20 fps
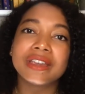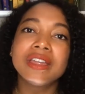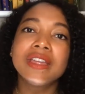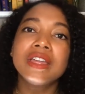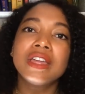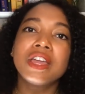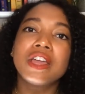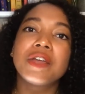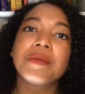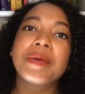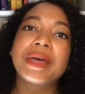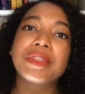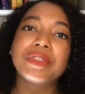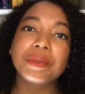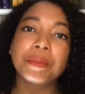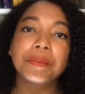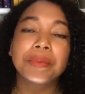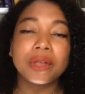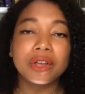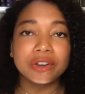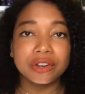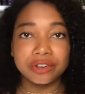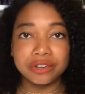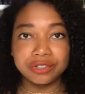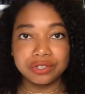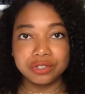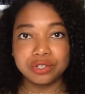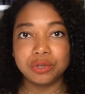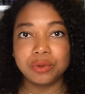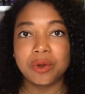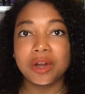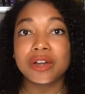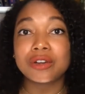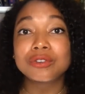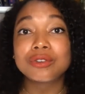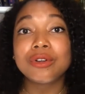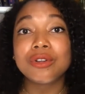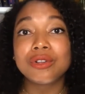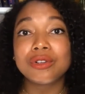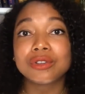about the blockers to our
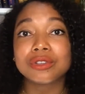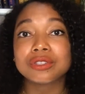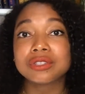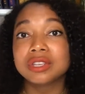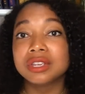goals.